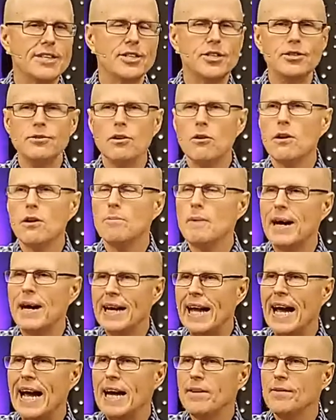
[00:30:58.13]
Did you know
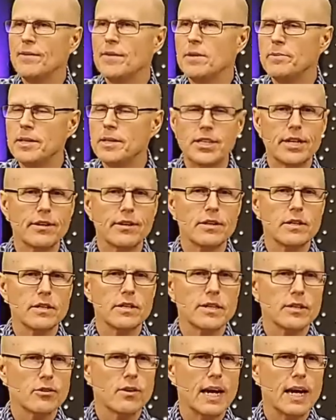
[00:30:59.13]
about half of the material in